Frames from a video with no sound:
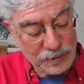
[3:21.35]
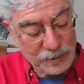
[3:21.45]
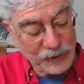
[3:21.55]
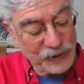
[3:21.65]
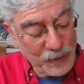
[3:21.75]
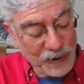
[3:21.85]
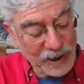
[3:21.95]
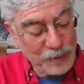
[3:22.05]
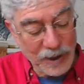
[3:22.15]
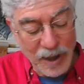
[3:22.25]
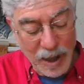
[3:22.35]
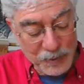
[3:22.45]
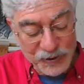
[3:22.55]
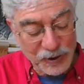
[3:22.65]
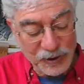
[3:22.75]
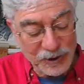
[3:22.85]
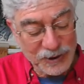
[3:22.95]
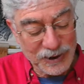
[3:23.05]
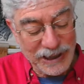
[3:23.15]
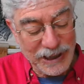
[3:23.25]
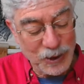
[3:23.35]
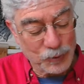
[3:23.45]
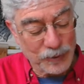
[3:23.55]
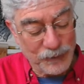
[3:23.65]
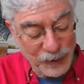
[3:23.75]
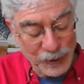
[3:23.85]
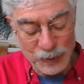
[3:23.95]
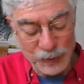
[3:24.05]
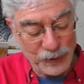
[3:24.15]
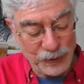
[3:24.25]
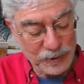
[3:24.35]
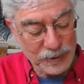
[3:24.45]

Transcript: but something in me obstinately refused.